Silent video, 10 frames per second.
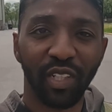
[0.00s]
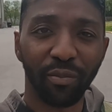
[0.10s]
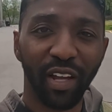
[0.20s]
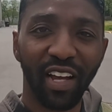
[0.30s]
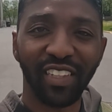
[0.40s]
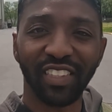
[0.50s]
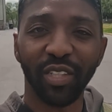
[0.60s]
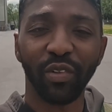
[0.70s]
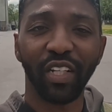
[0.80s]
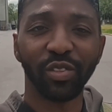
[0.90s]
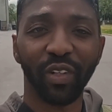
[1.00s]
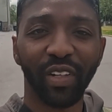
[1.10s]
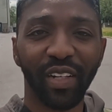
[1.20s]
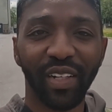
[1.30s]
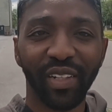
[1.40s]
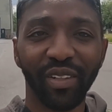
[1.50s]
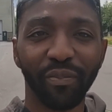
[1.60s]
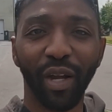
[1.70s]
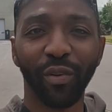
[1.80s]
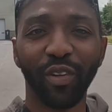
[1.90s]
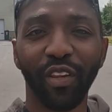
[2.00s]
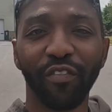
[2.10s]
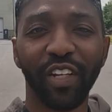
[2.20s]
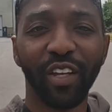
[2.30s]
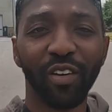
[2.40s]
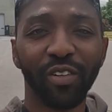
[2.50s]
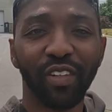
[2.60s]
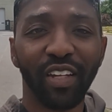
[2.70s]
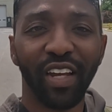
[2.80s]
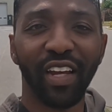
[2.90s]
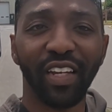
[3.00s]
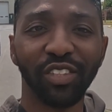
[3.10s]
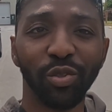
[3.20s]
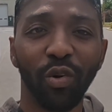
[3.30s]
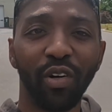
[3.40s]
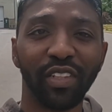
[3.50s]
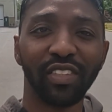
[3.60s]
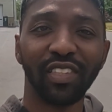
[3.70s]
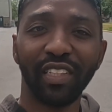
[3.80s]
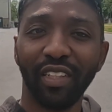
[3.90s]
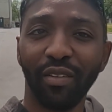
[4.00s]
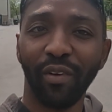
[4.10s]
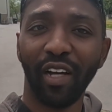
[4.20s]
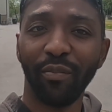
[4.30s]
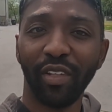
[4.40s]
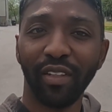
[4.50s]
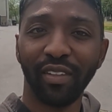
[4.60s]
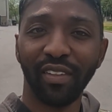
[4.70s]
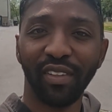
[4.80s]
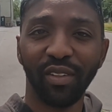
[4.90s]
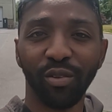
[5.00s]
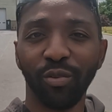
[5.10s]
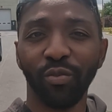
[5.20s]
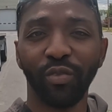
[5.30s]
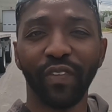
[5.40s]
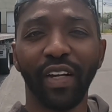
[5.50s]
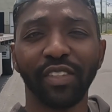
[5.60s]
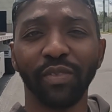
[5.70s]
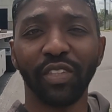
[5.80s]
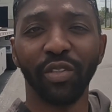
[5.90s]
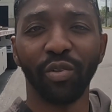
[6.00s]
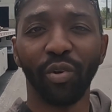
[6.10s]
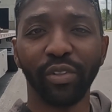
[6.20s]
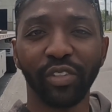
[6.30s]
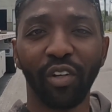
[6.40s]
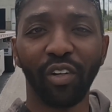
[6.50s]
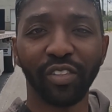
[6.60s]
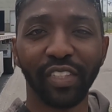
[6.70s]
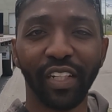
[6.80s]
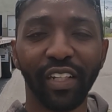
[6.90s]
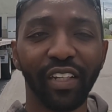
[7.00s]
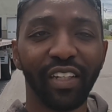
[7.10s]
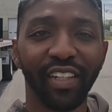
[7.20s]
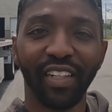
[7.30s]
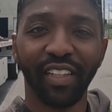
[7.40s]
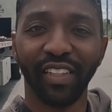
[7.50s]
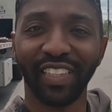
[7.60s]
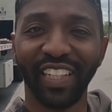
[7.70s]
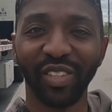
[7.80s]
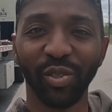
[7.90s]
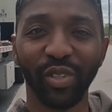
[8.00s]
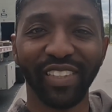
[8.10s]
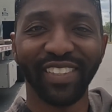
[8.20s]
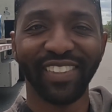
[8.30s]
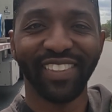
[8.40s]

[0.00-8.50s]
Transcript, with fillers: What's up, guys? Erudite Trucker here, back with another video. And as you all can see behind me, we've got some steel coils to haul today. Let's get into it.